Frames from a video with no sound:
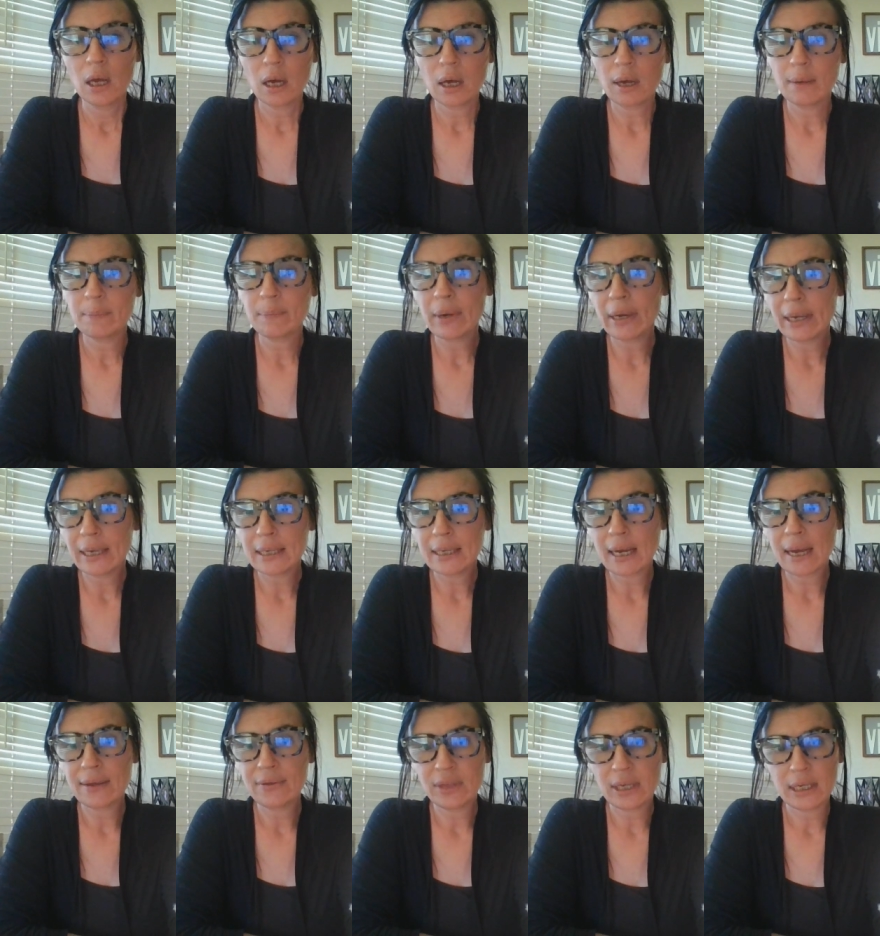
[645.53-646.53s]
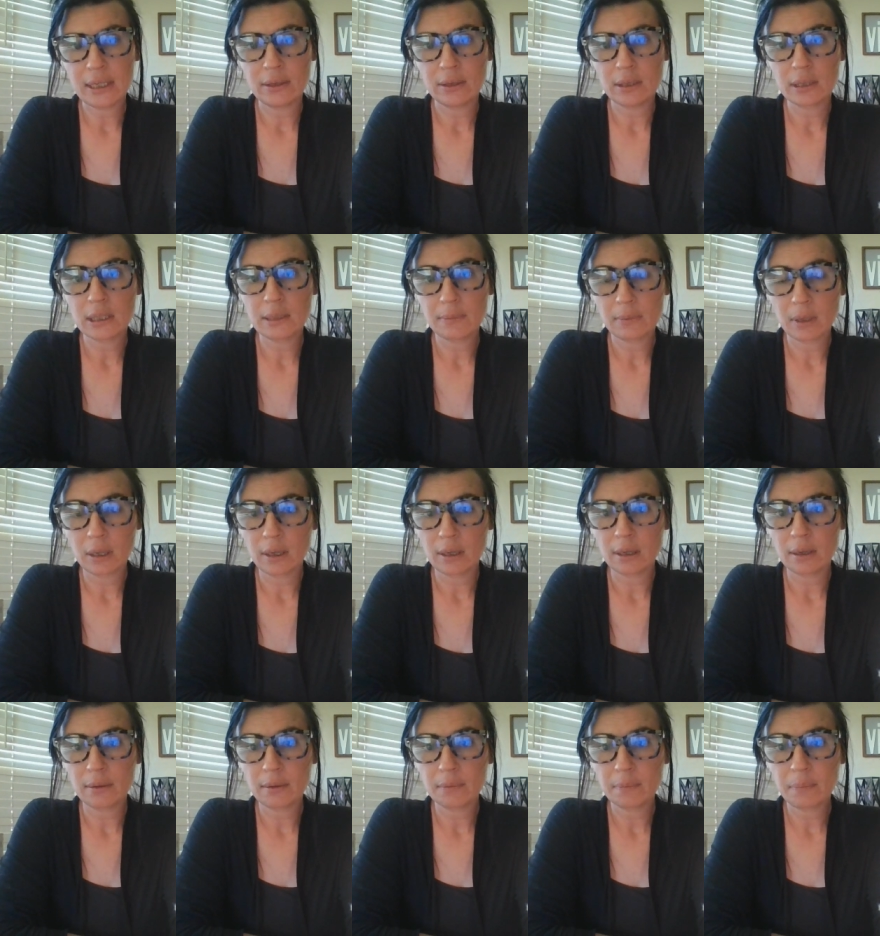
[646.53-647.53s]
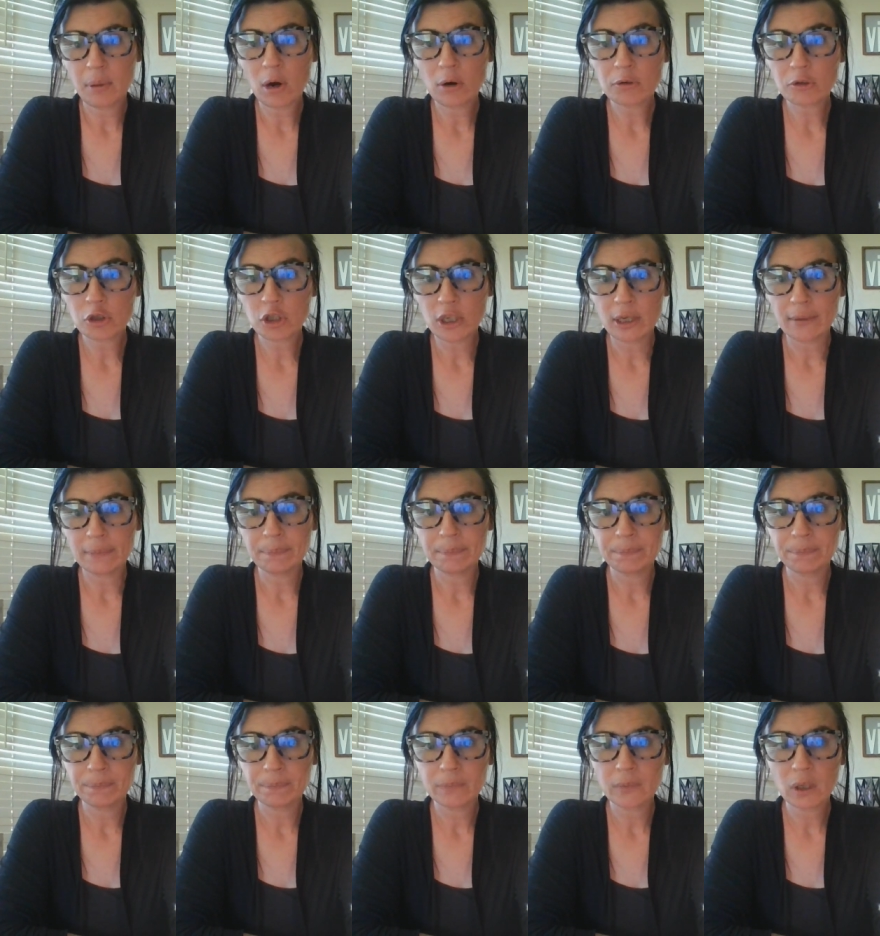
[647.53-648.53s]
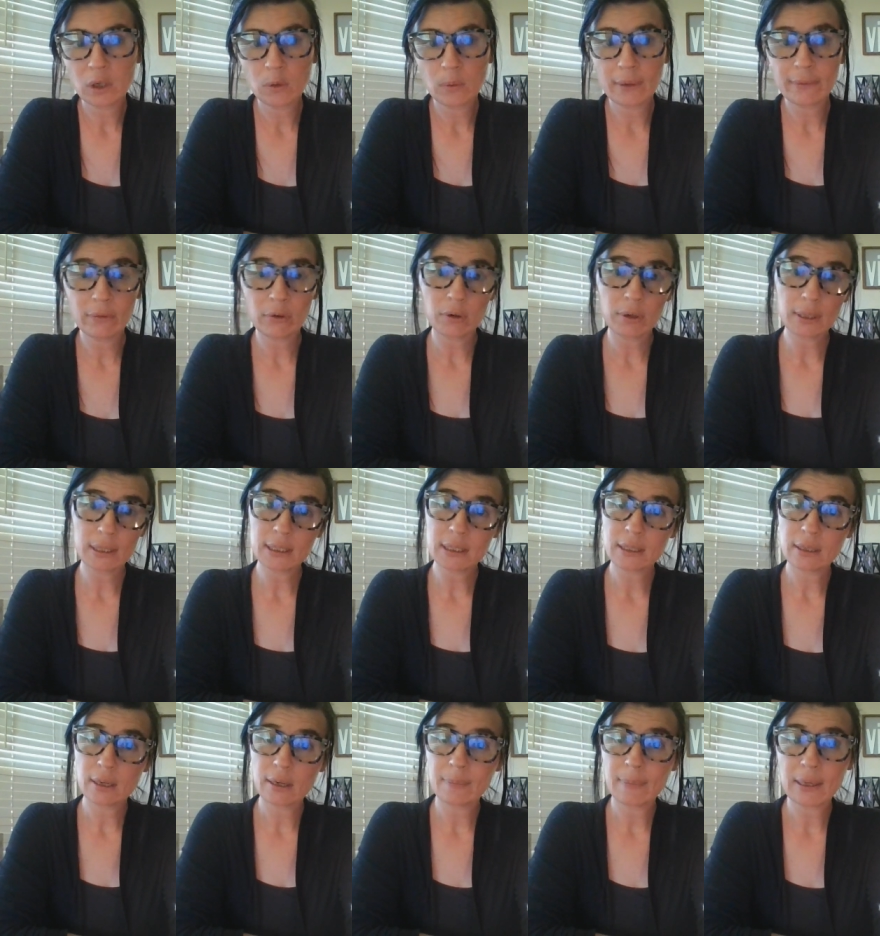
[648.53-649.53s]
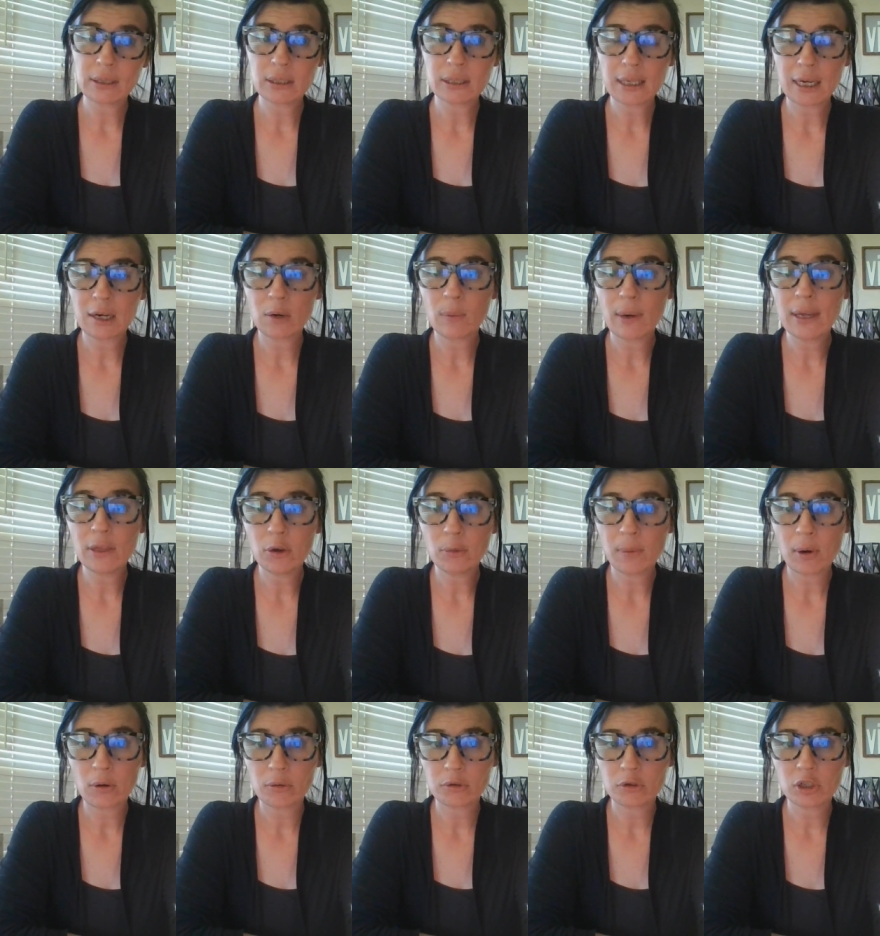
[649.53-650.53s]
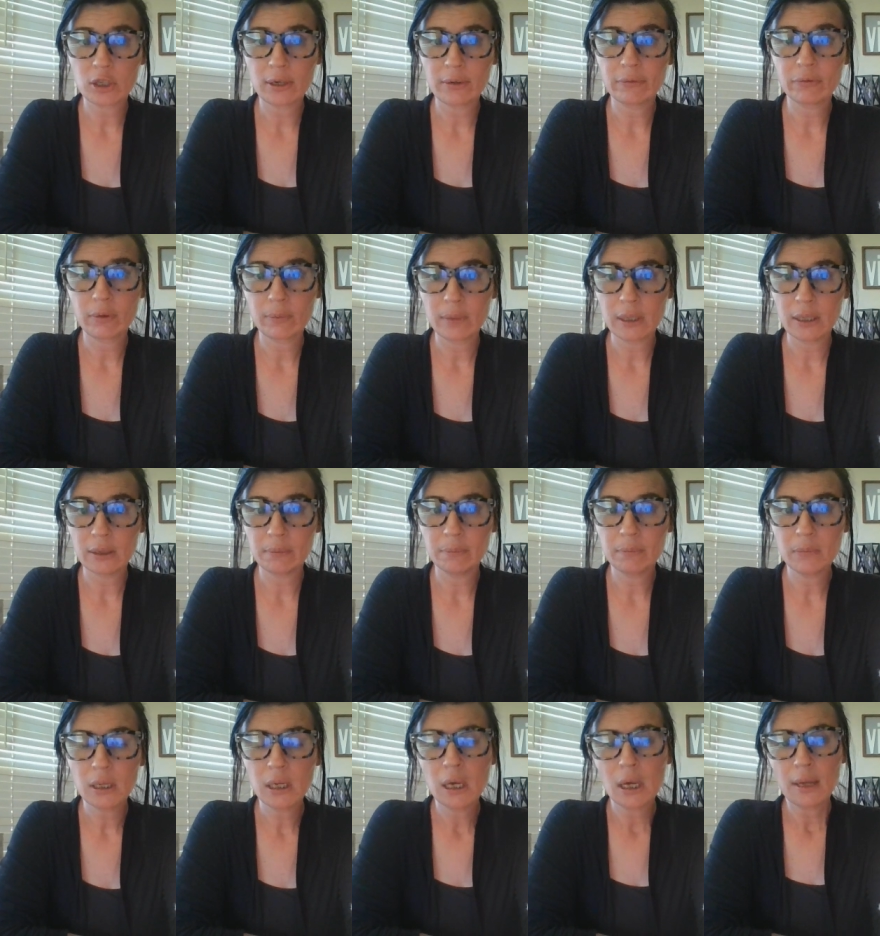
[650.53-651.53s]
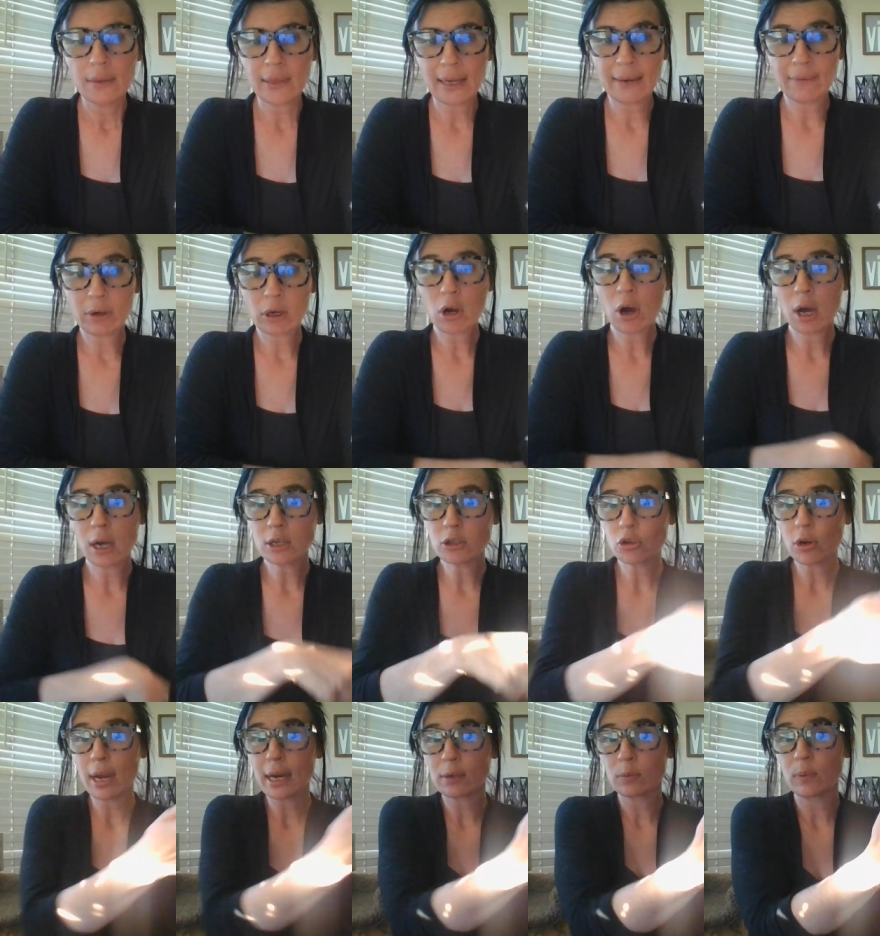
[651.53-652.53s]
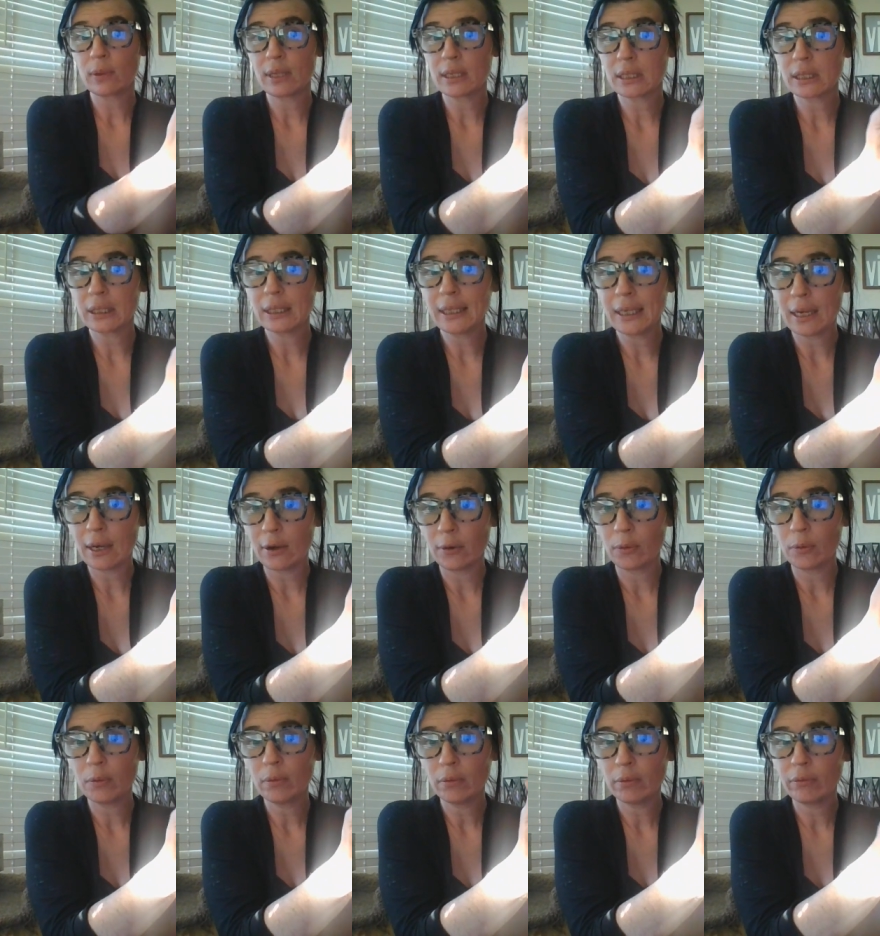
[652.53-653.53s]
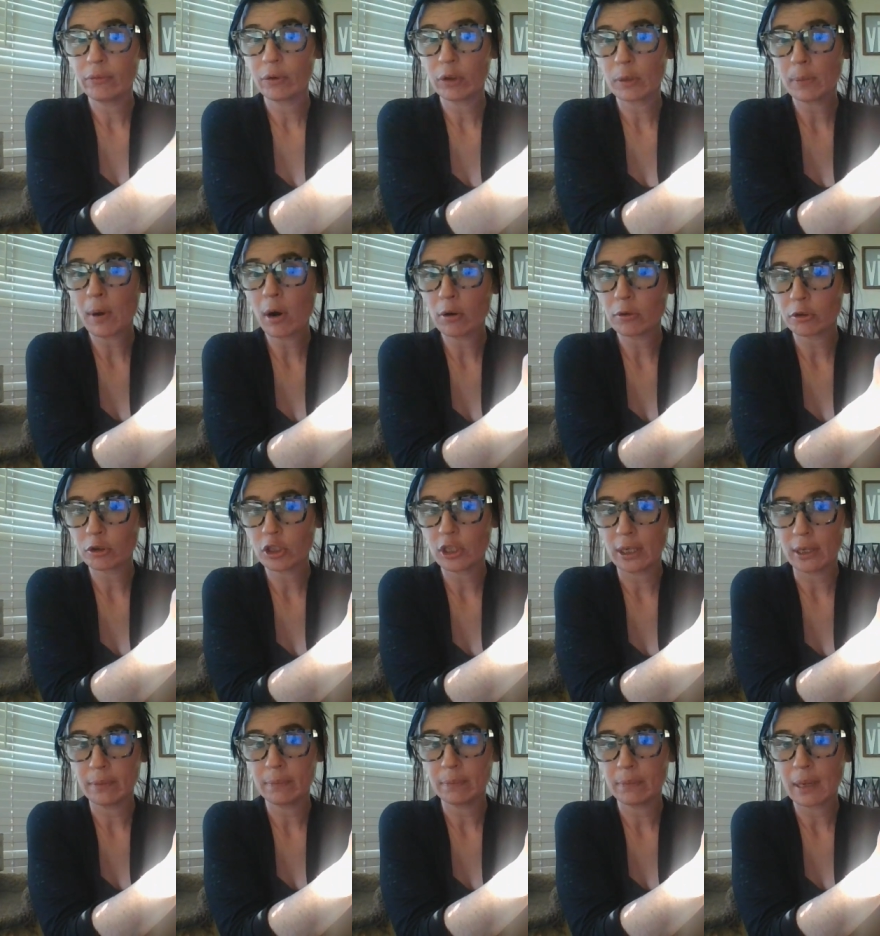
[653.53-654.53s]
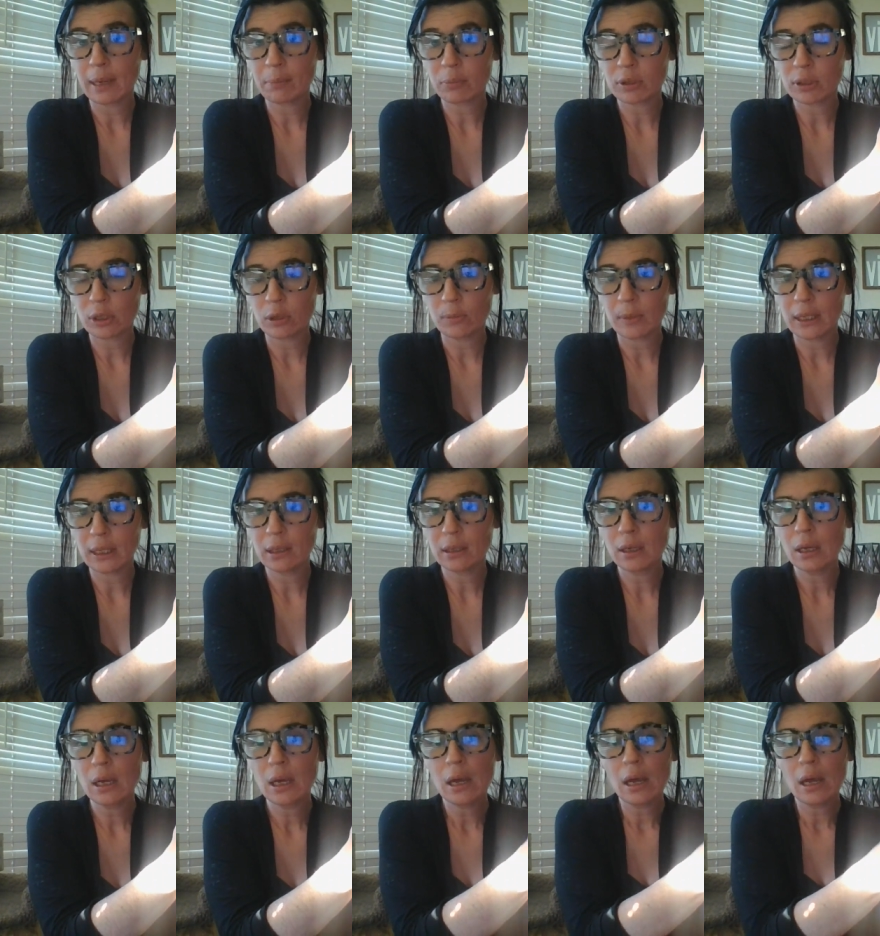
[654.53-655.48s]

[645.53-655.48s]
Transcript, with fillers: Um, but I think this uh, partnership, whoever is about to take away their partnership from them, they have a contract with this Leo for the partnership, I'm presuming.